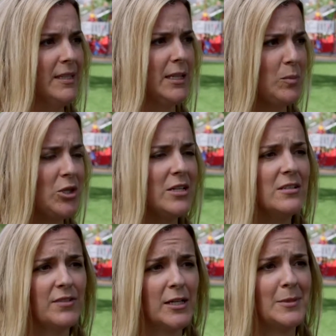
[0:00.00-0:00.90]
community
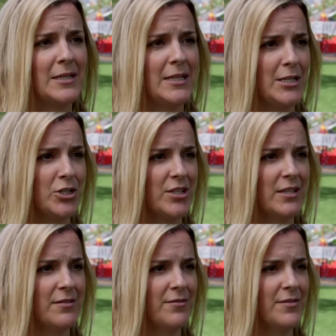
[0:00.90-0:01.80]
development
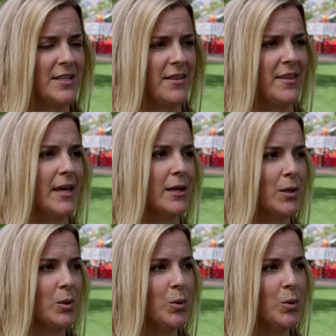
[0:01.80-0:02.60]
initiative to think,